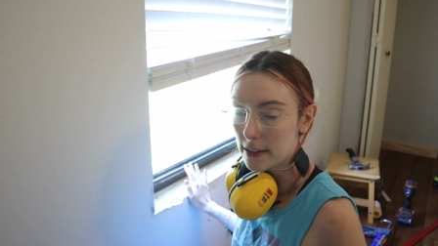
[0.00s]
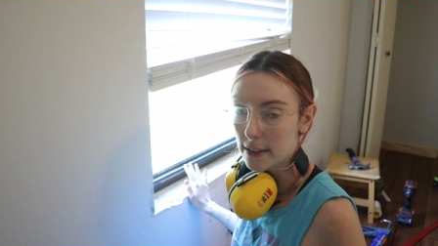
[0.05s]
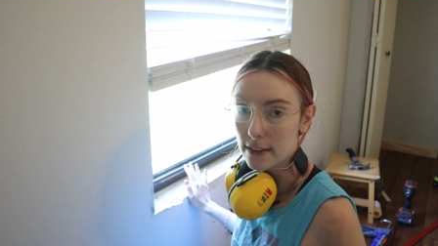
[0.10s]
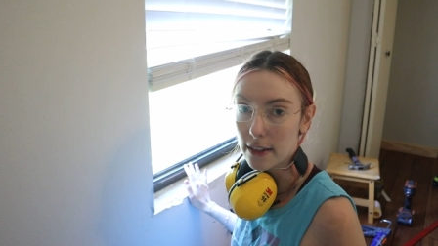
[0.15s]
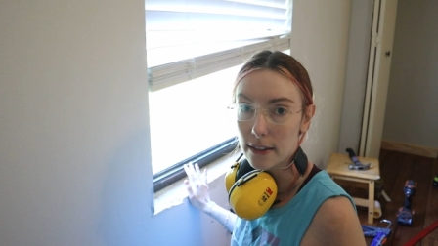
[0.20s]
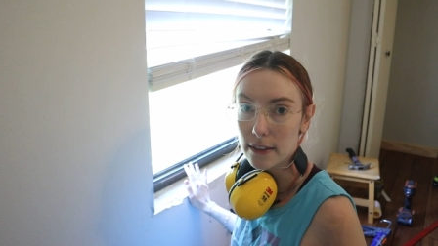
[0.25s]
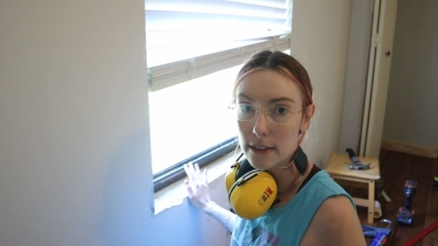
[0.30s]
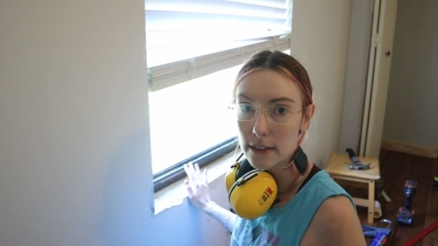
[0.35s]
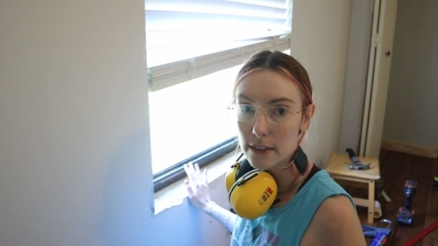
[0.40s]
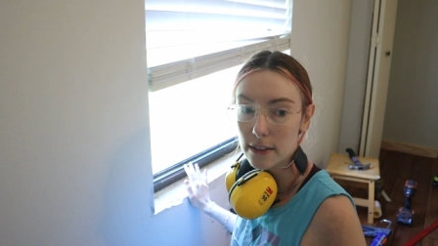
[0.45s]

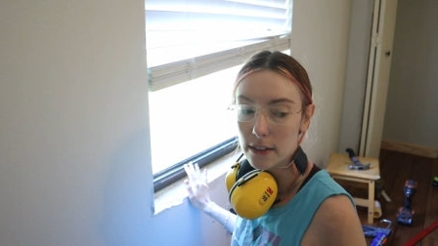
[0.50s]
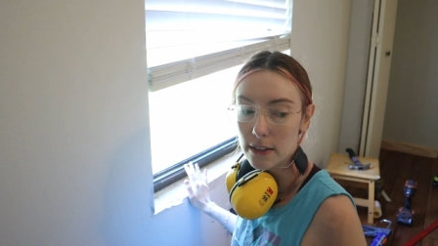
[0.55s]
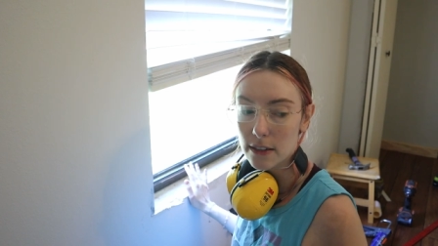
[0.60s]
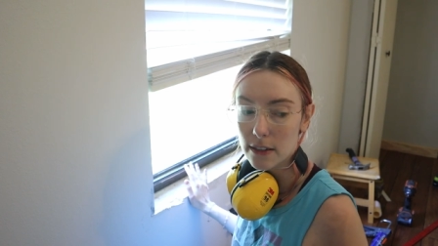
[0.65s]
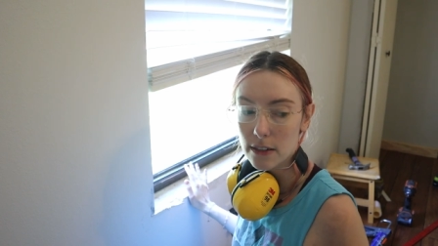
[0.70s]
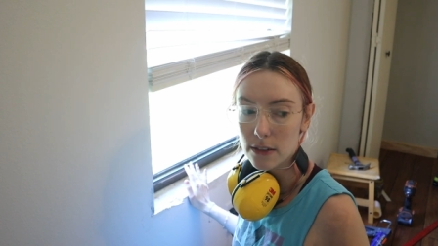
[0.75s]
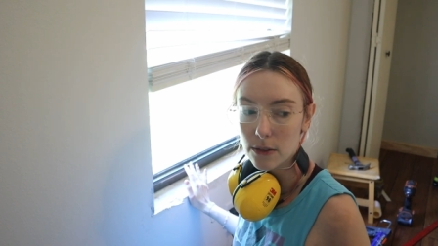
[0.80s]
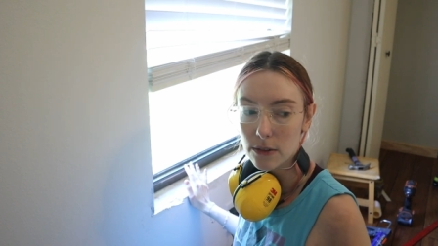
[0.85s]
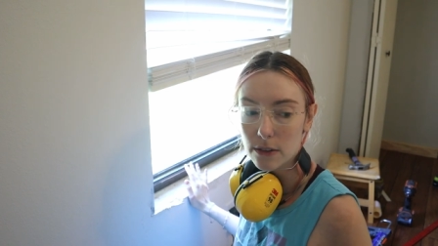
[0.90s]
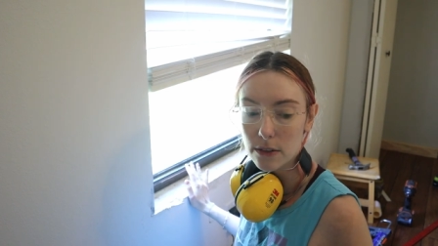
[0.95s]
six,
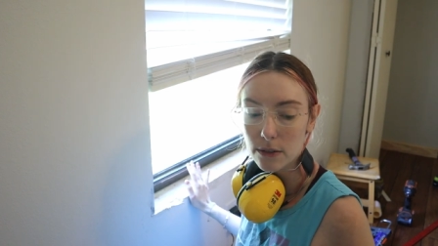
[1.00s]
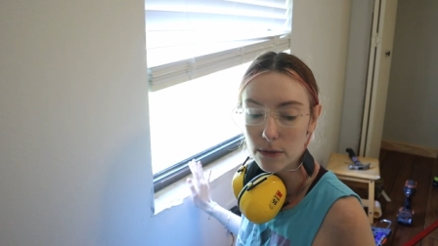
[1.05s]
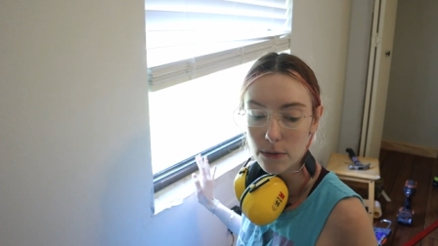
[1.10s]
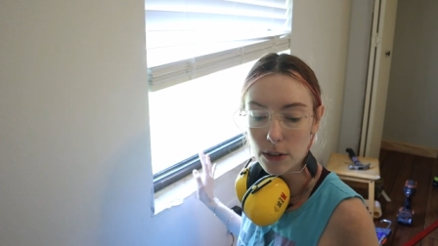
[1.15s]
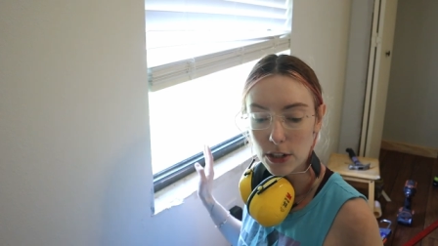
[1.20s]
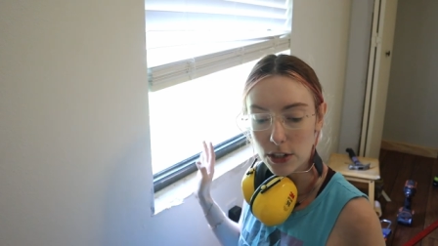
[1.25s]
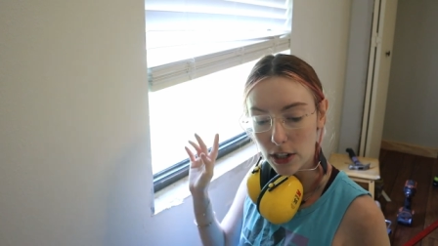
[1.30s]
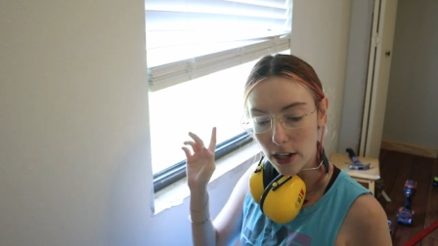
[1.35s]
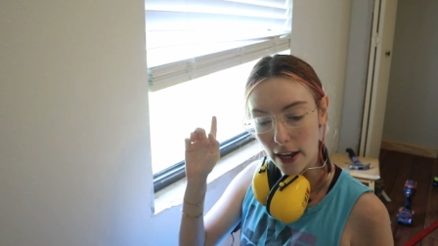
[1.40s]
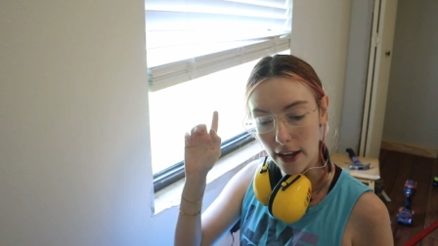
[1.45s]

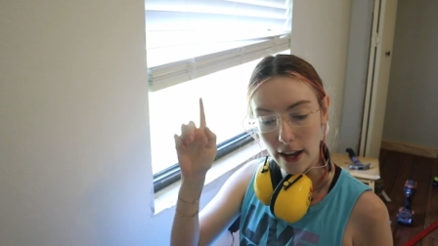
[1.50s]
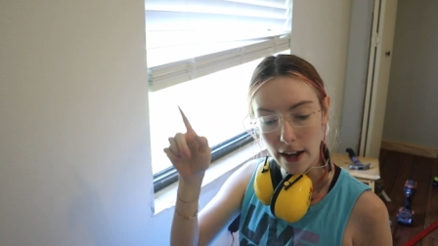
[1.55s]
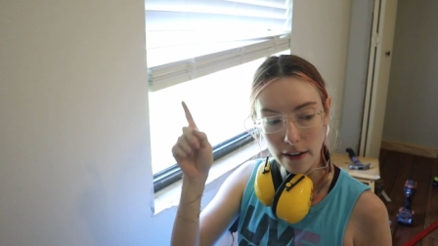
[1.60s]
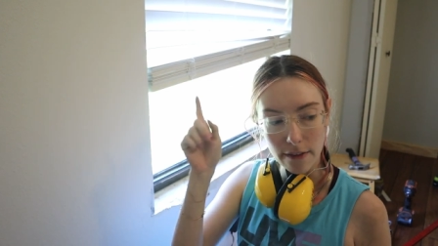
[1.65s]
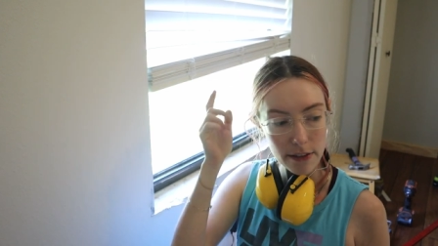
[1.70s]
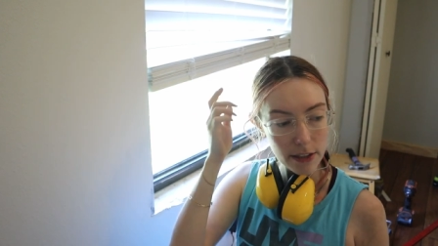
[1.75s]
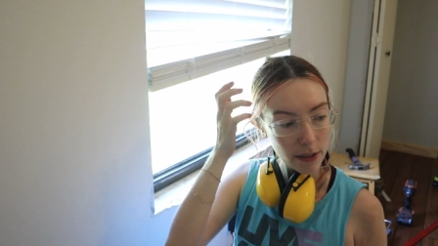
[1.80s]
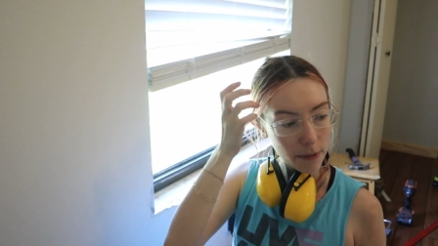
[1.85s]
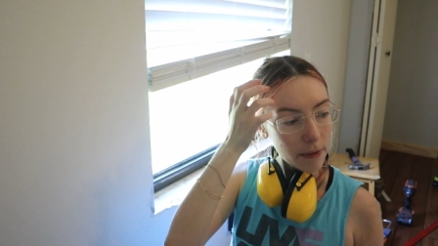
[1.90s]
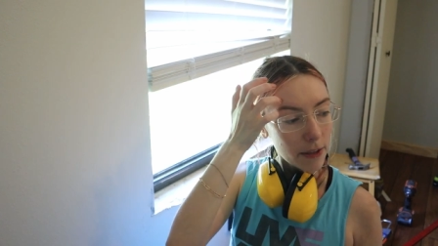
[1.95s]
which I
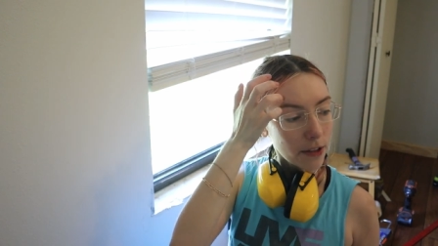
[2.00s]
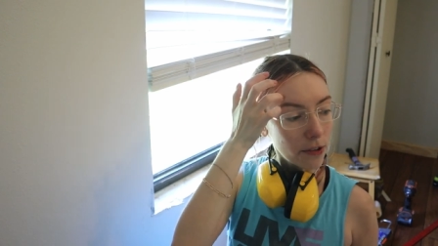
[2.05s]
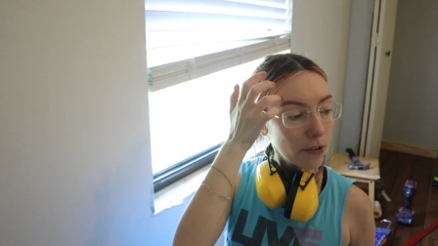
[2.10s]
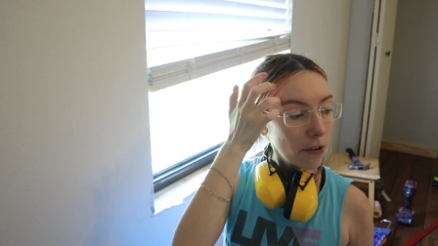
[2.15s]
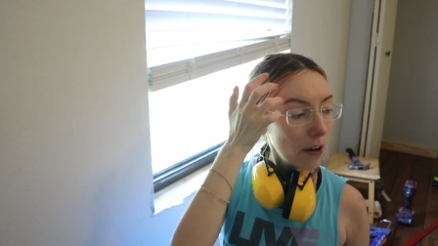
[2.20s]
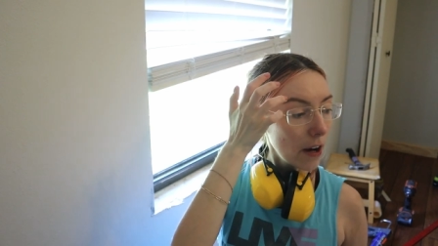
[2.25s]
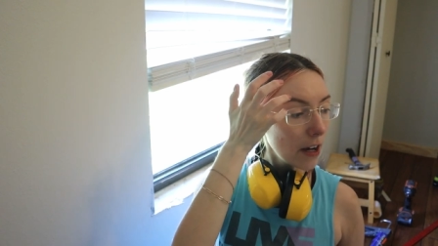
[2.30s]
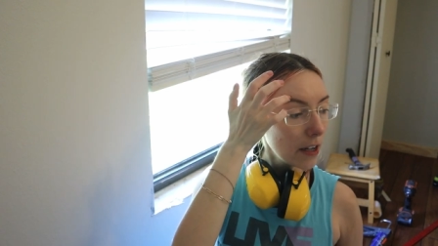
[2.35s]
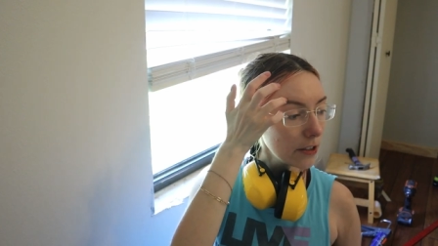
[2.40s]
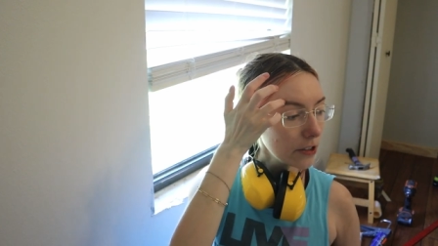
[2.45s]
have some in the
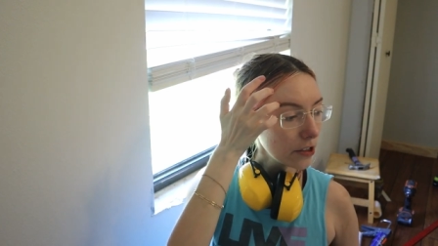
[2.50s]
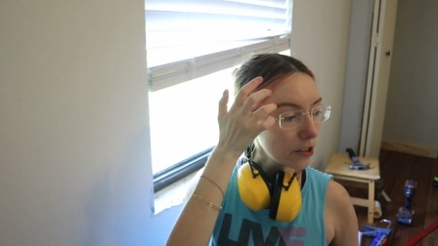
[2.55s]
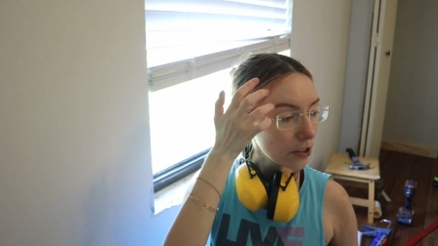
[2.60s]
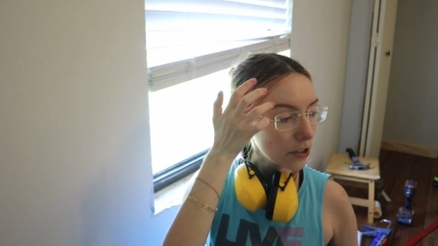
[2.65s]
garage,